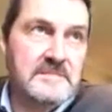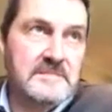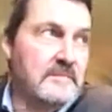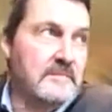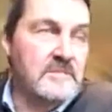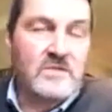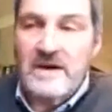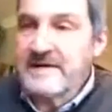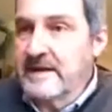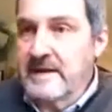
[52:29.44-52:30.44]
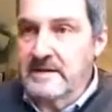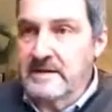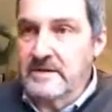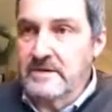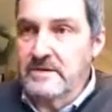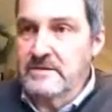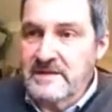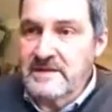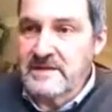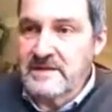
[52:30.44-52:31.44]
racing at you with an
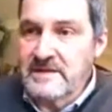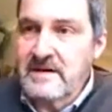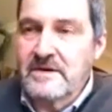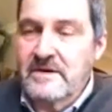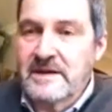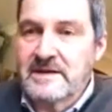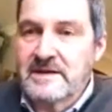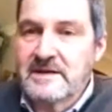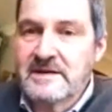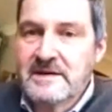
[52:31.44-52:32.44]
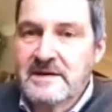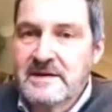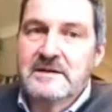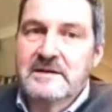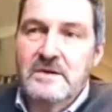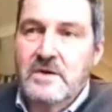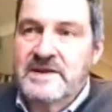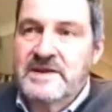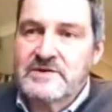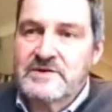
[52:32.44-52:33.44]
attack, like,
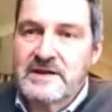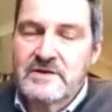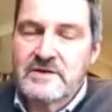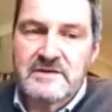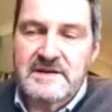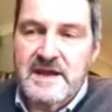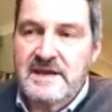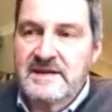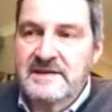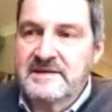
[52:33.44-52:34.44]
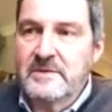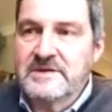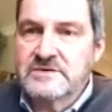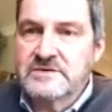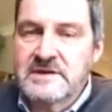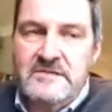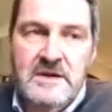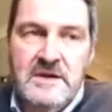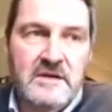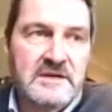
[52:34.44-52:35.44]
homosexuality causes AIDS, and so we shouldn't
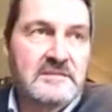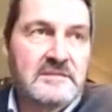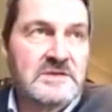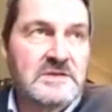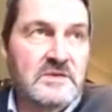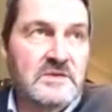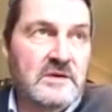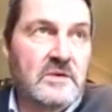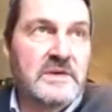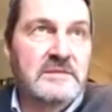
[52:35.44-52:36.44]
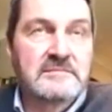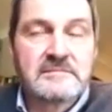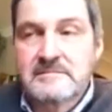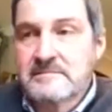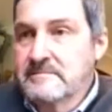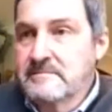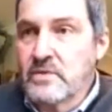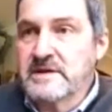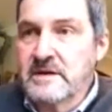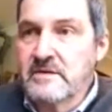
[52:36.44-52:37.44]
decriminalise it, which was a common point
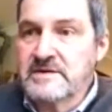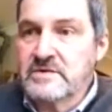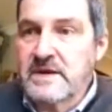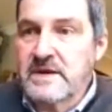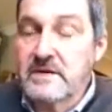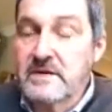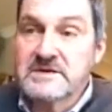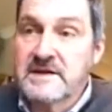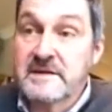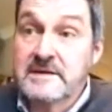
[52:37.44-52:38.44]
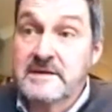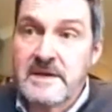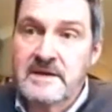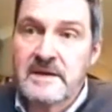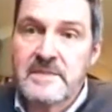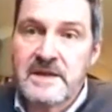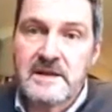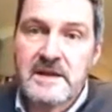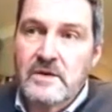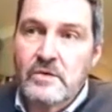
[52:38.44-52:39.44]
in Australia, not just in Tasmania, but
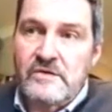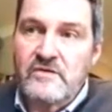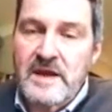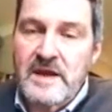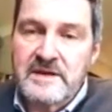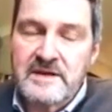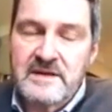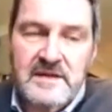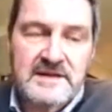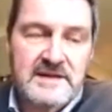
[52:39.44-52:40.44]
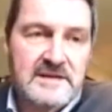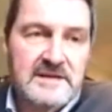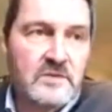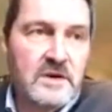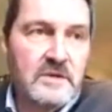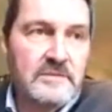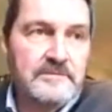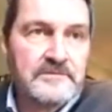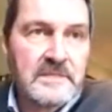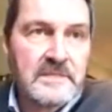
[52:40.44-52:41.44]
when law reform happened in the other states as
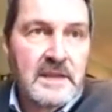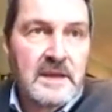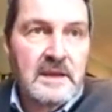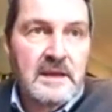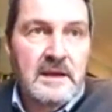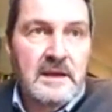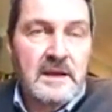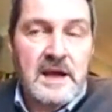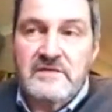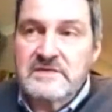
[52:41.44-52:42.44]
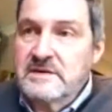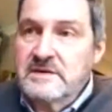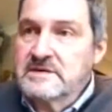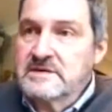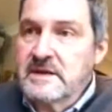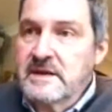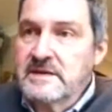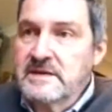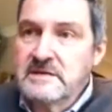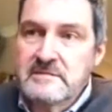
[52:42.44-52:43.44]
well, after
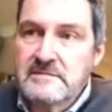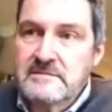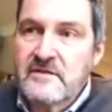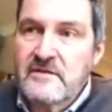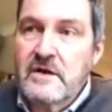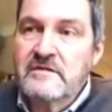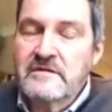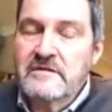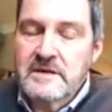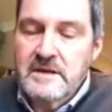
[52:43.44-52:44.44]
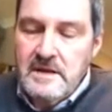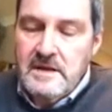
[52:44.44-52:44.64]
1985,